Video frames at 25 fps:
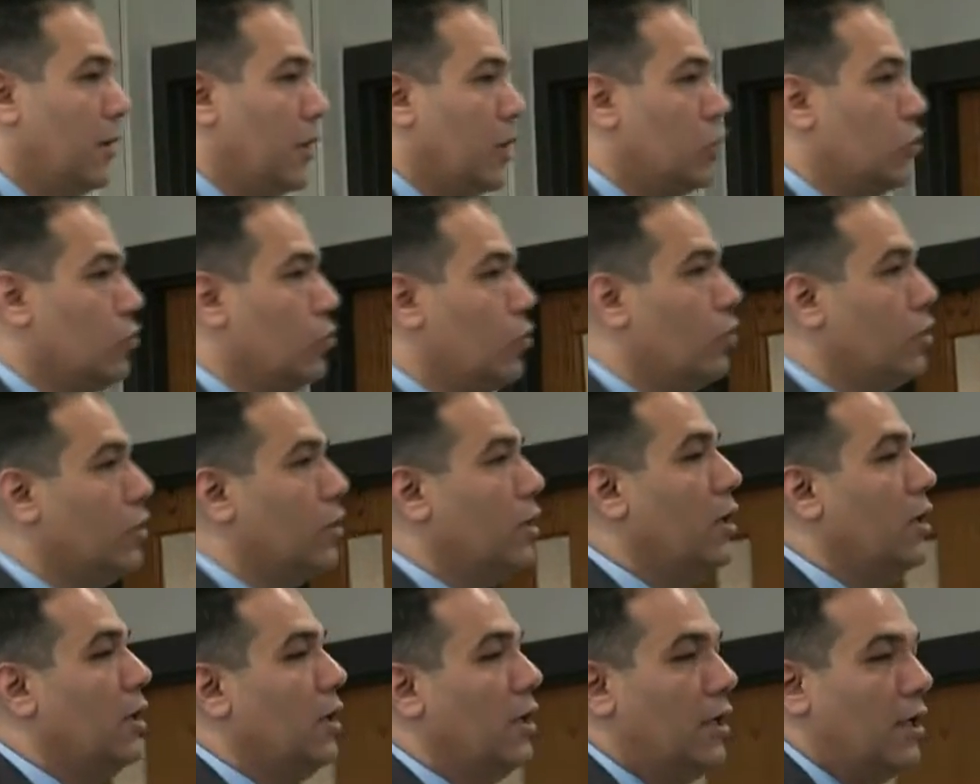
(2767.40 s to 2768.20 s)
Network
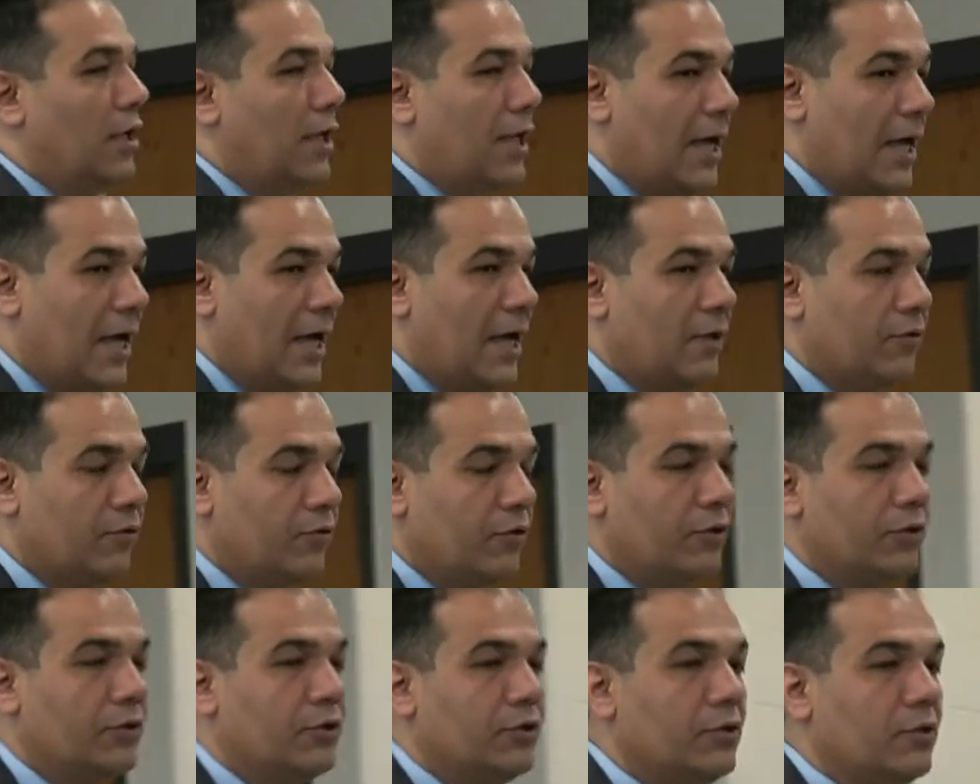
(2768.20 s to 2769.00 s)

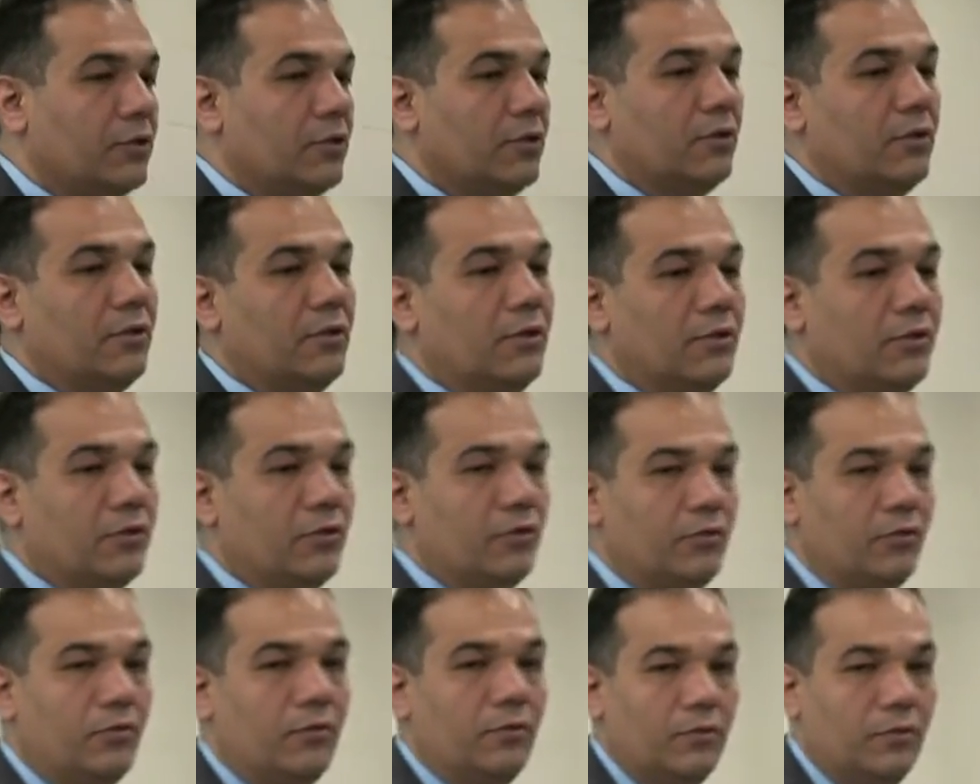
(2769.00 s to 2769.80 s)
address
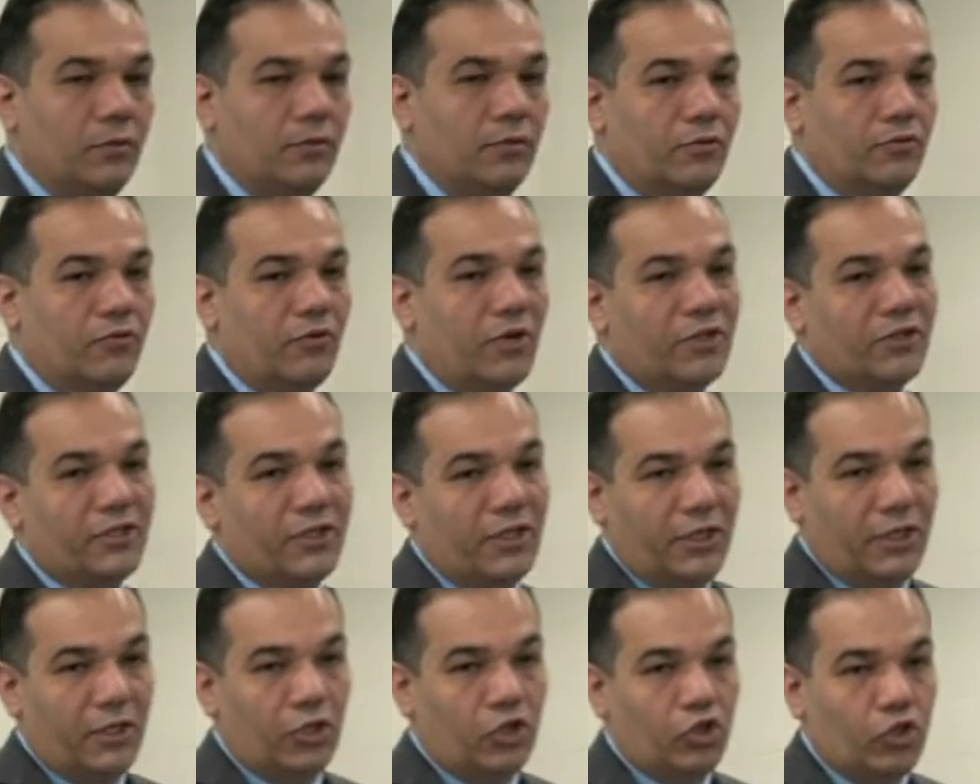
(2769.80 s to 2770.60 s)

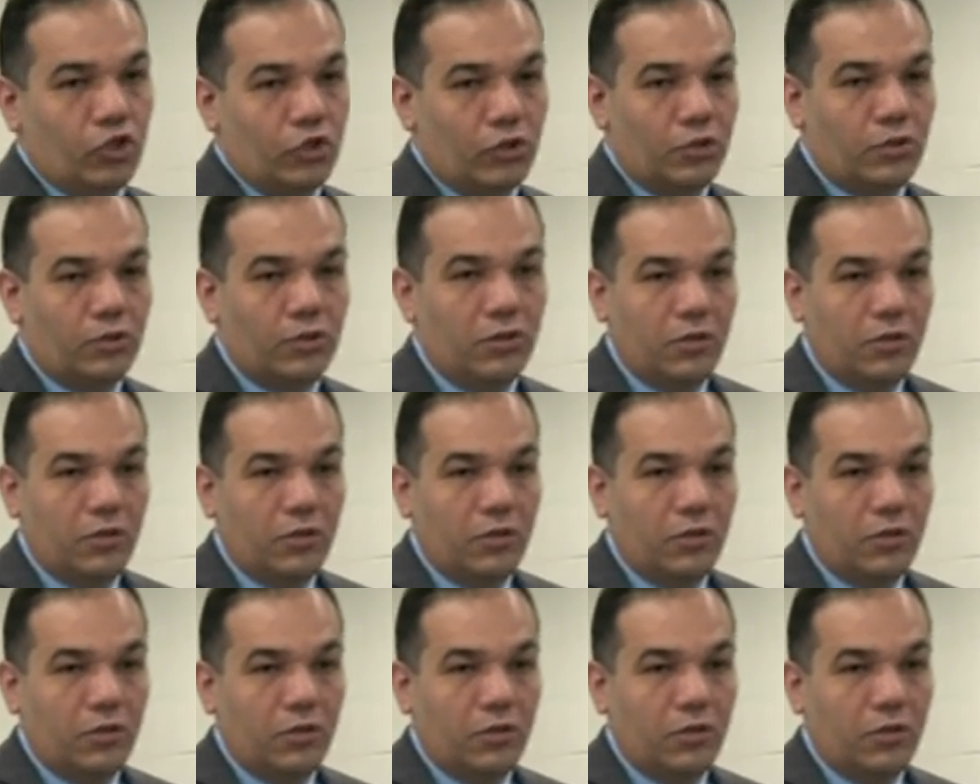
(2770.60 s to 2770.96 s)
translation.